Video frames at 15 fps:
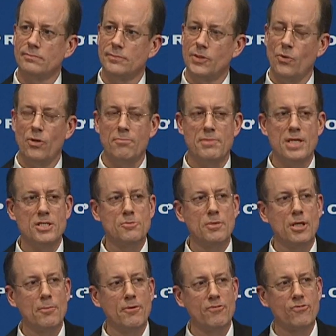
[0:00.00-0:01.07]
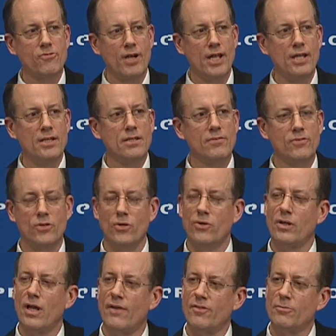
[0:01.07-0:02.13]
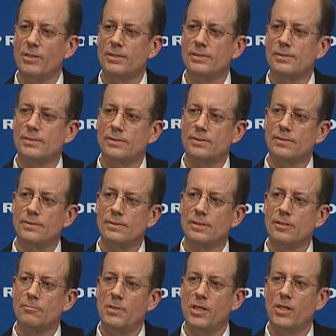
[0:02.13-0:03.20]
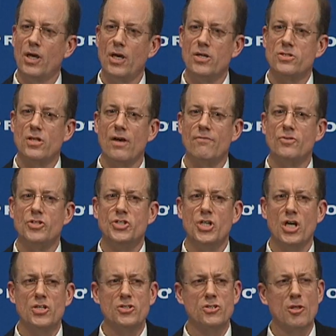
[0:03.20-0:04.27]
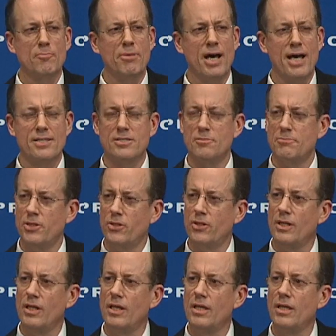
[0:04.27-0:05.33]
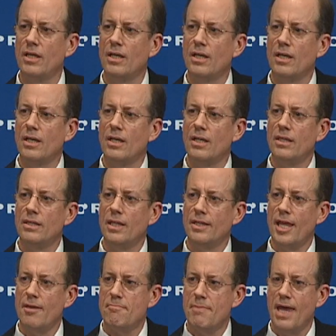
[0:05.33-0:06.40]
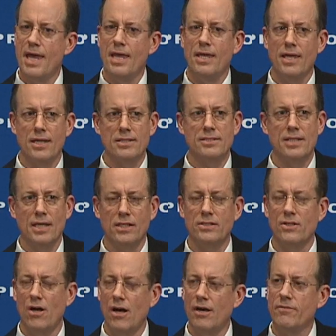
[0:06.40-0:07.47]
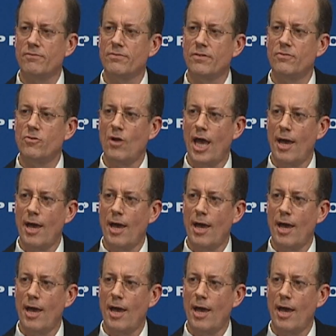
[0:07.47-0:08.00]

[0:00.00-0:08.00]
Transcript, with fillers: You know what it means to become afraid of your own government? Because of just the possibility that they may get ticked off if you